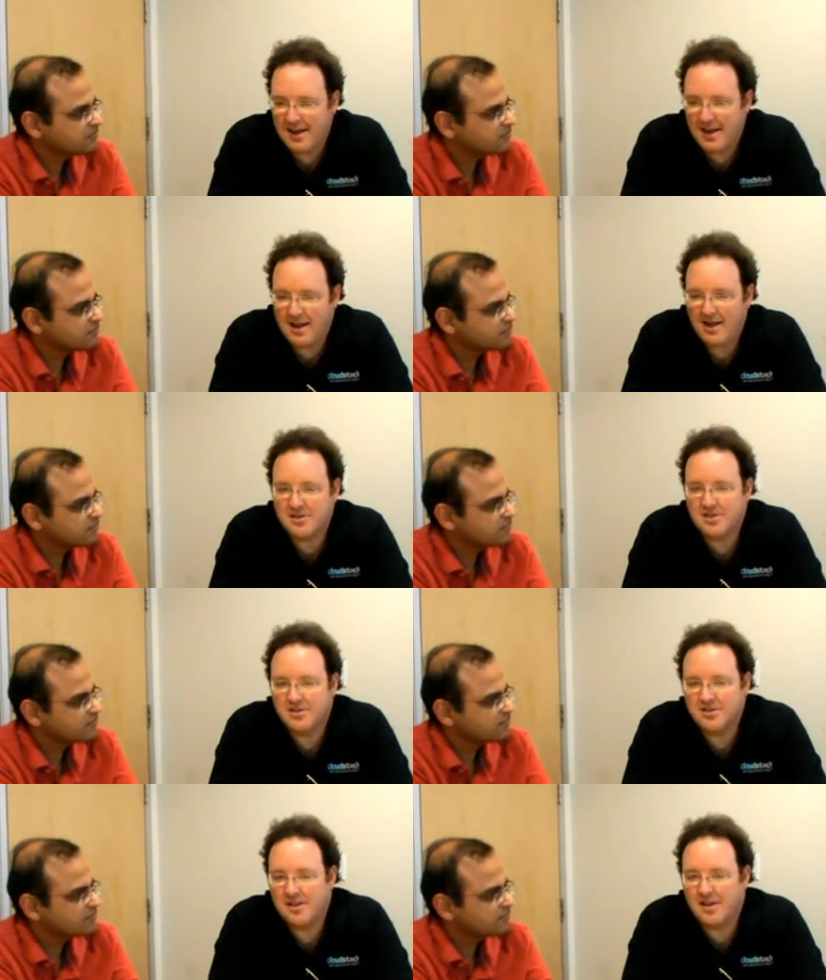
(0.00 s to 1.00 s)
Speaker 1: I, I, guess I
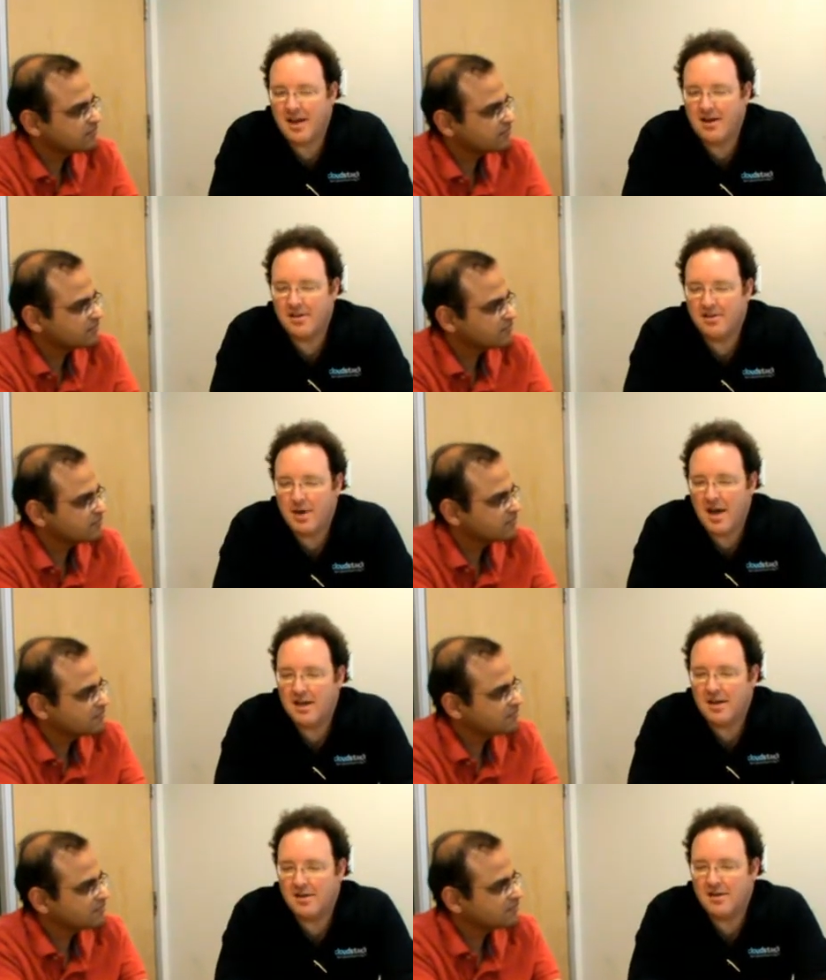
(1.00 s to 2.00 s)
just let the cat out of the
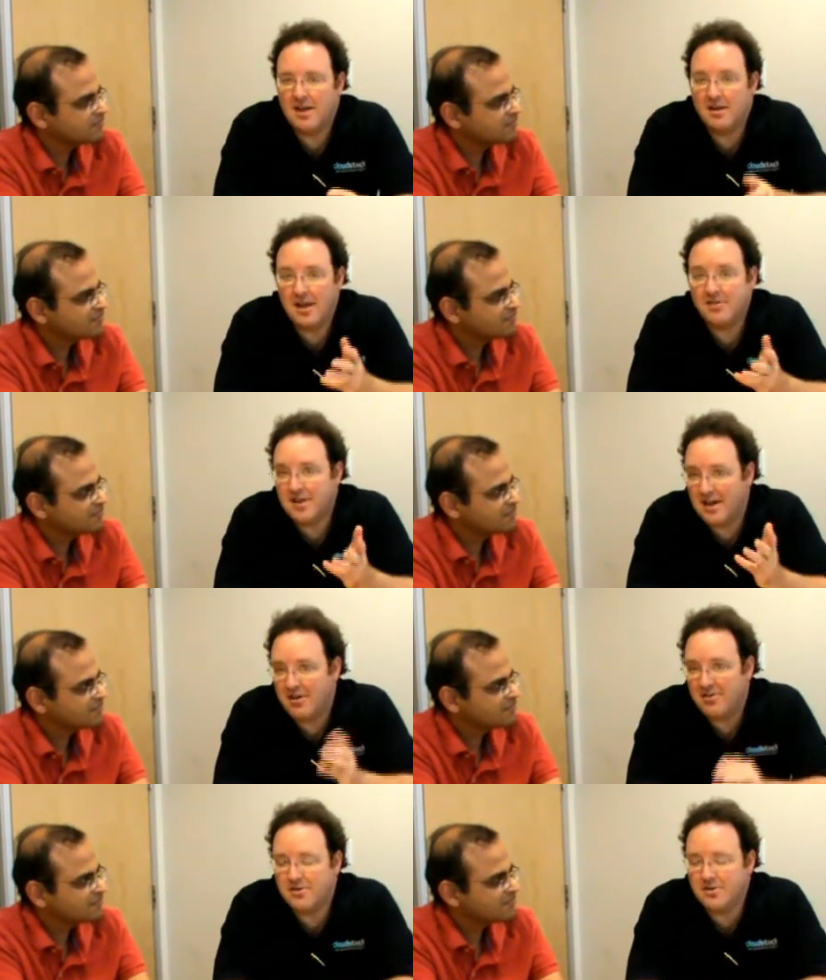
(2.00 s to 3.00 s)
bag, and, and
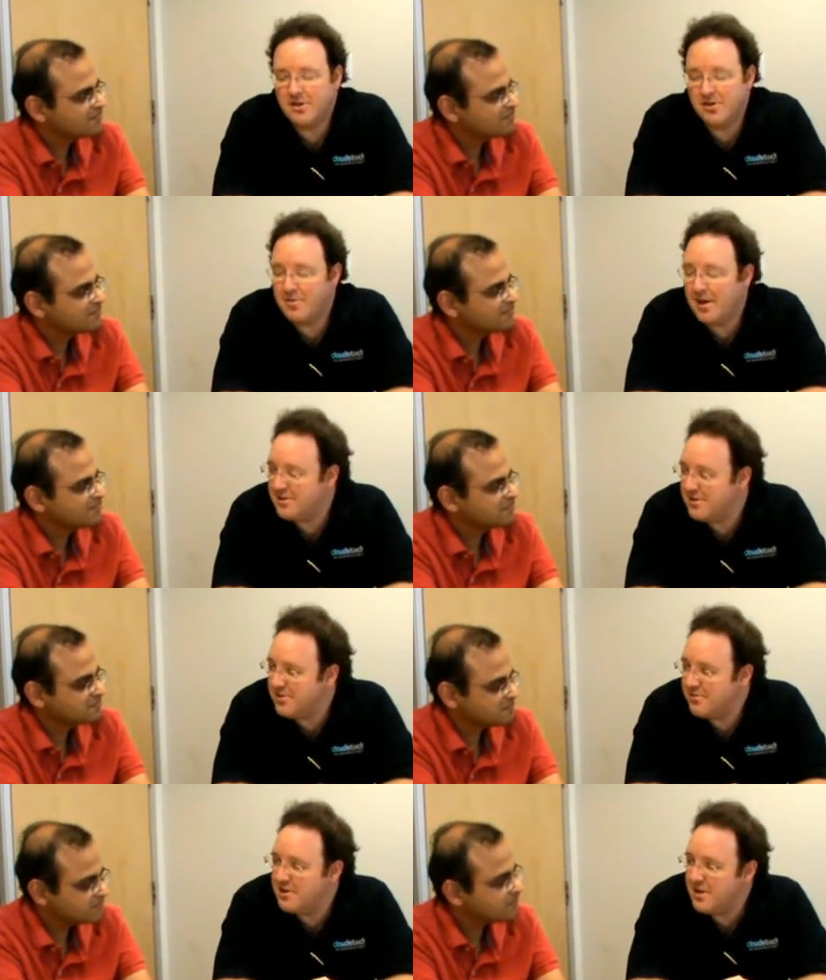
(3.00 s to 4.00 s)
offers a load balancing
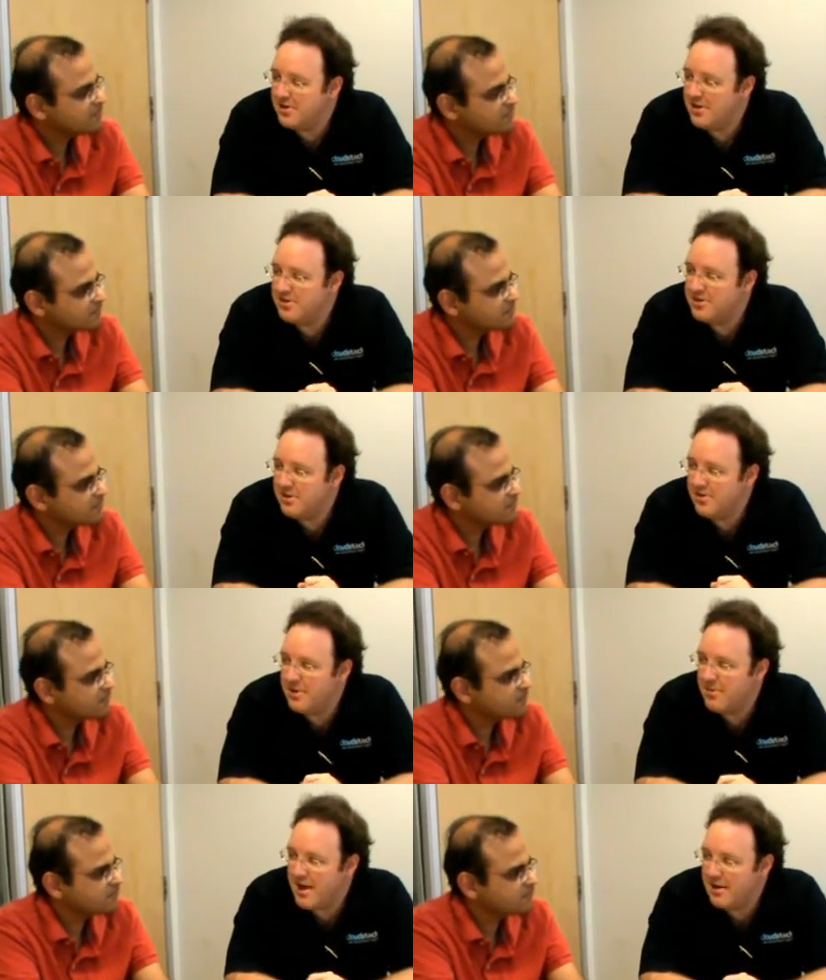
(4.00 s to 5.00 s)
service. Can you tell us a little
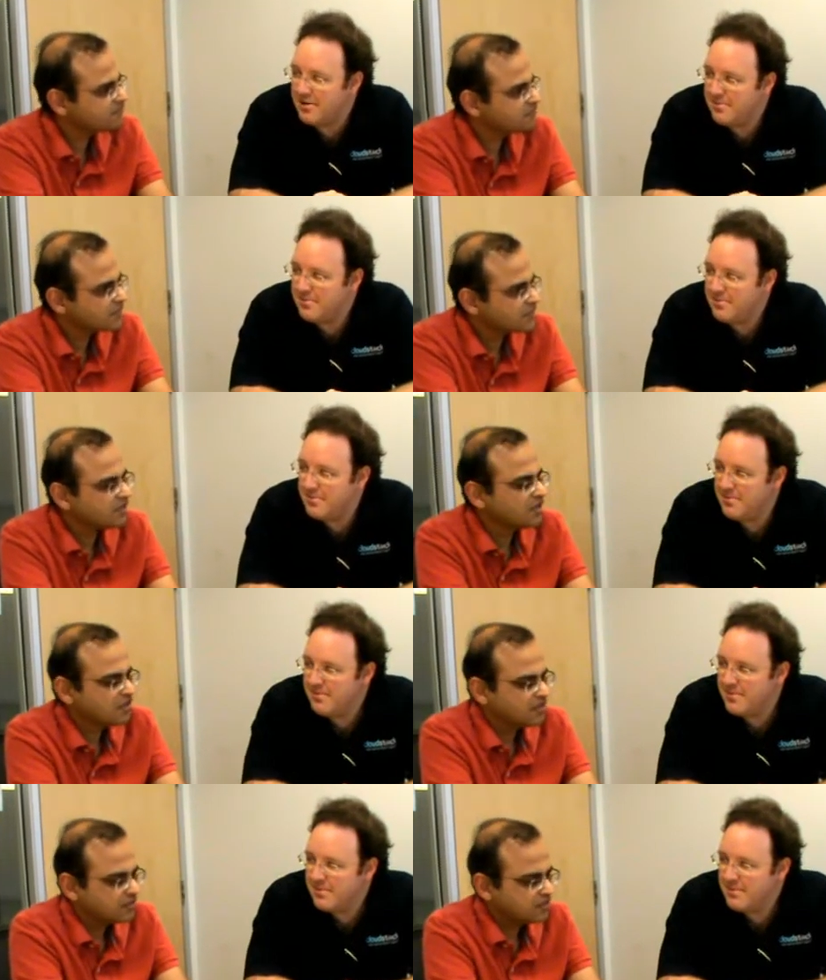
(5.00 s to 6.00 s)
bit about it?
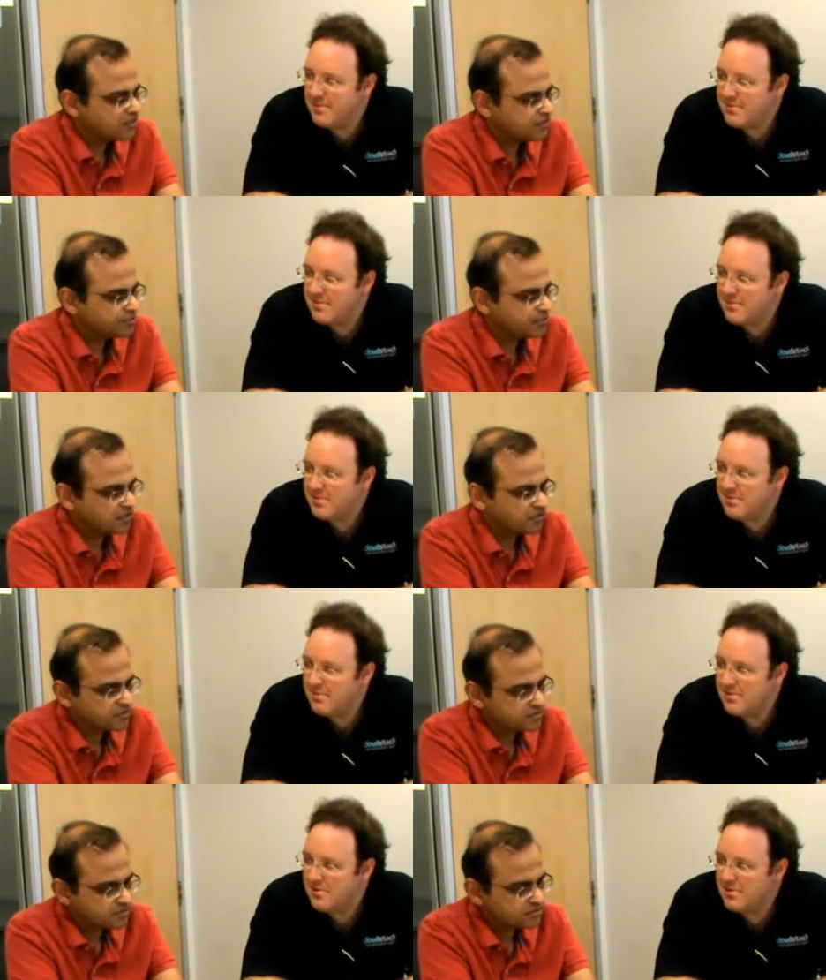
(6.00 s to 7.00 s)
Speaker 2: Yeah, tip,
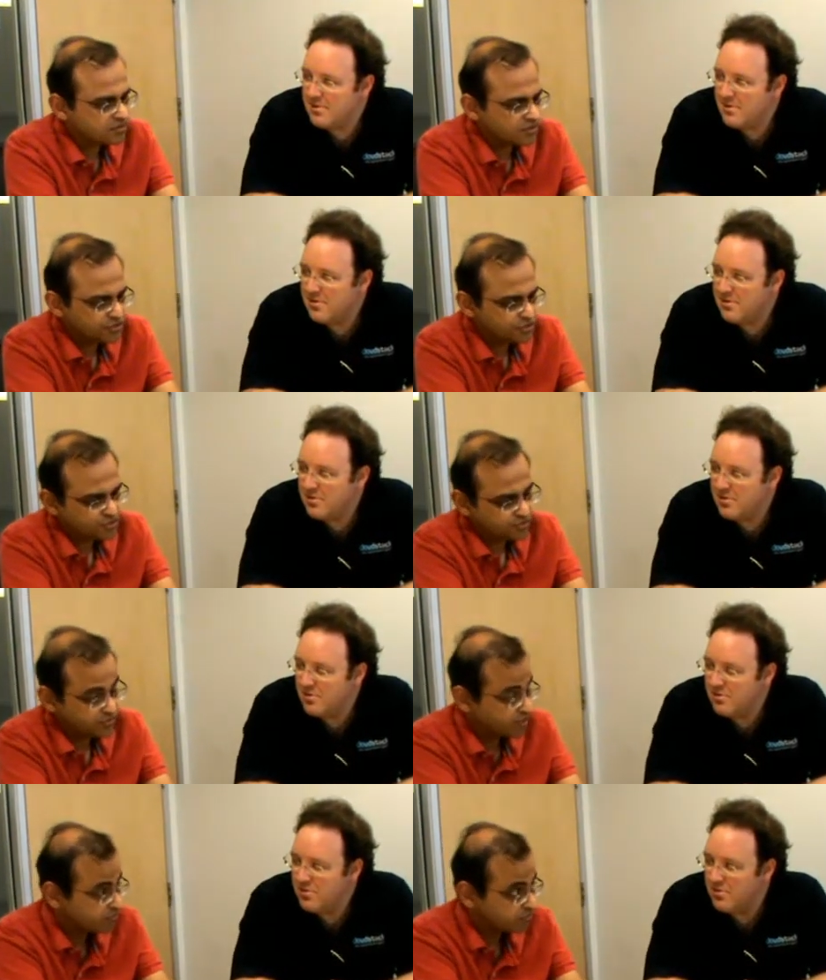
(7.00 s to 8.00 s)
uh, so there's two
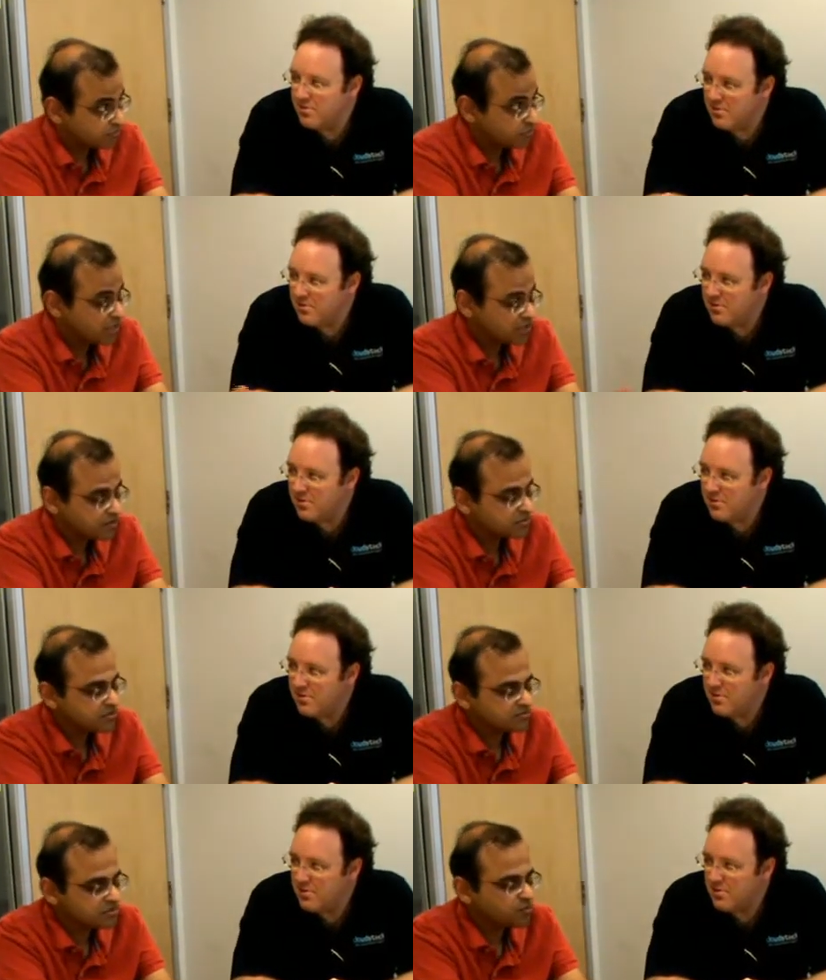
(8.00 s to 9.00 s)
flavors of load balancing
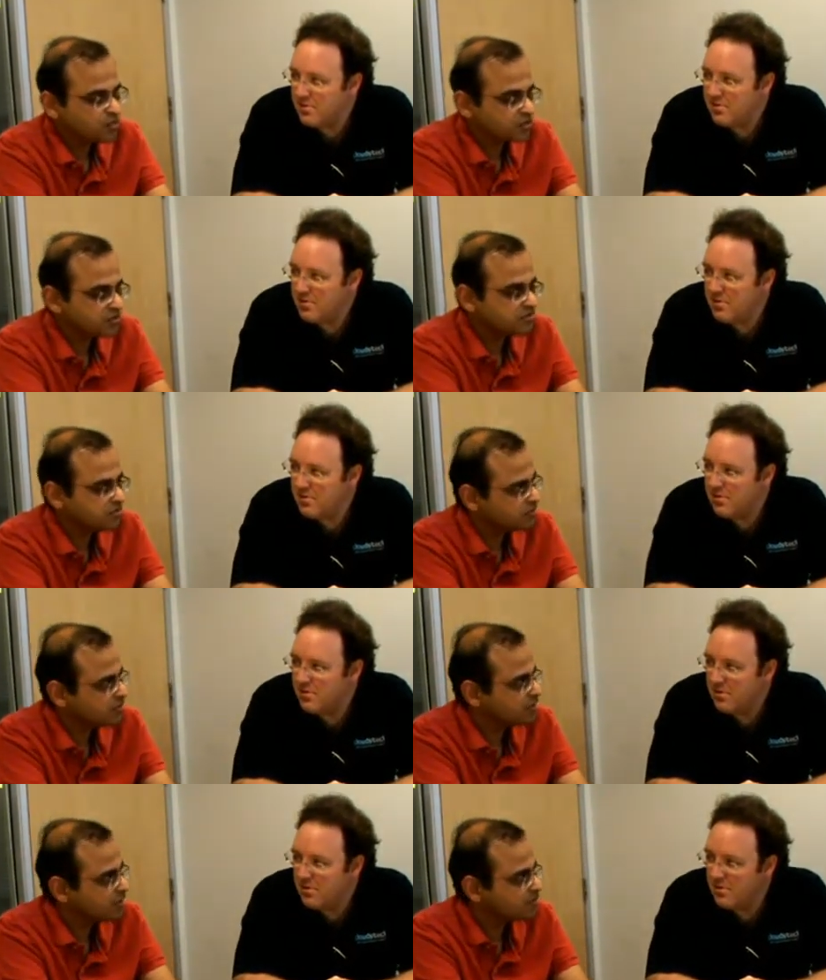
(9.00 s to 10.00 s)
service. One is
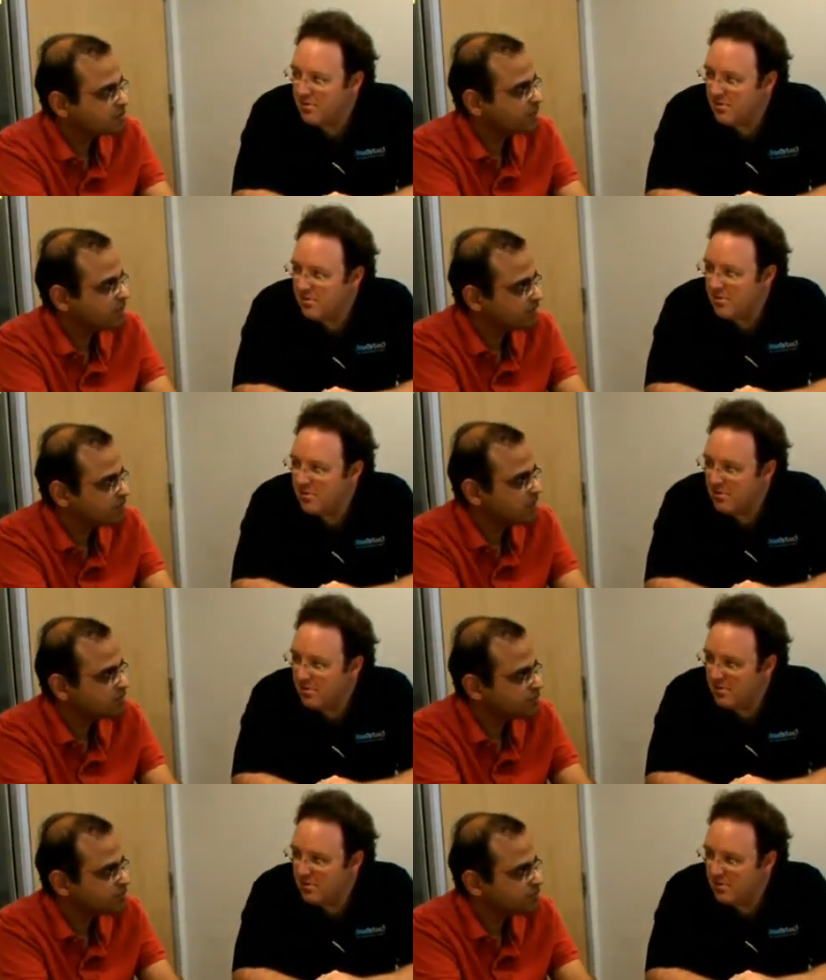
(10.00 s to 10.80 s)
that comes with advanced